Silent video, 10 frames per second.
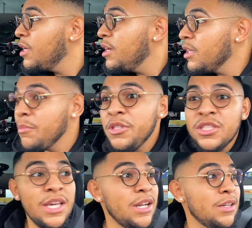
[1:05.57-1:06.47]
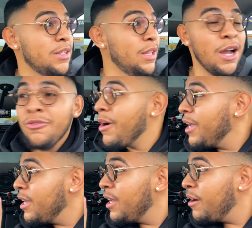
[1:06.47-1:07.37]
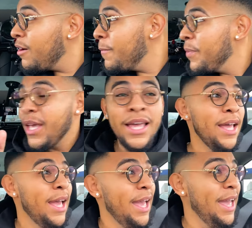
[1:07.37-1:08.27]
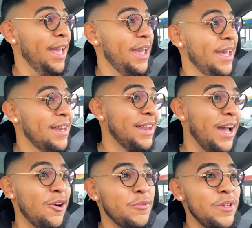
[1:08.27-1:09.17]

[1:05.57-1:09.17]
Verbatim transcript: let me just get out of the lot right here. And now we